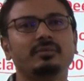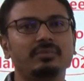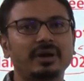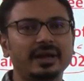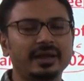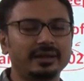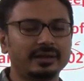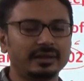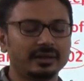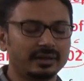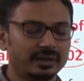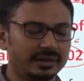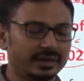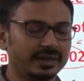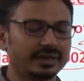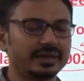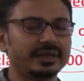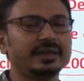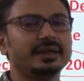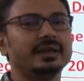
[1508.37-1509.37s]
by
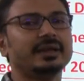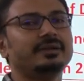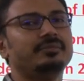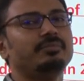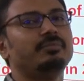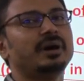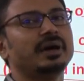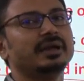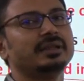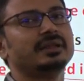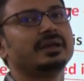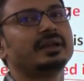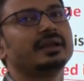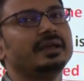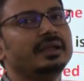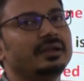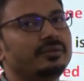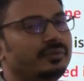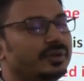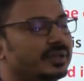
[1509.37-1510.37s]
getting hit by the
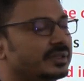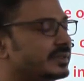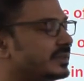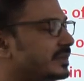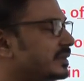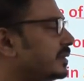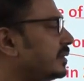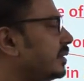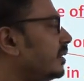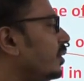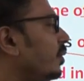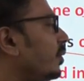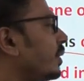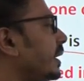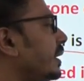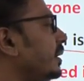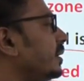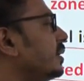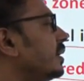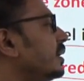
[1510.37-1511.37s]
railways.
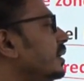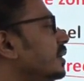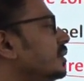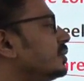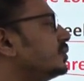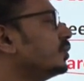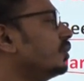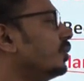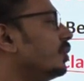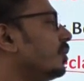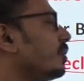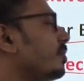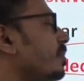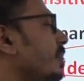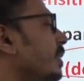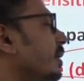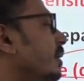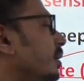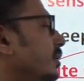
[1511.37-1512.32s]
Okay, so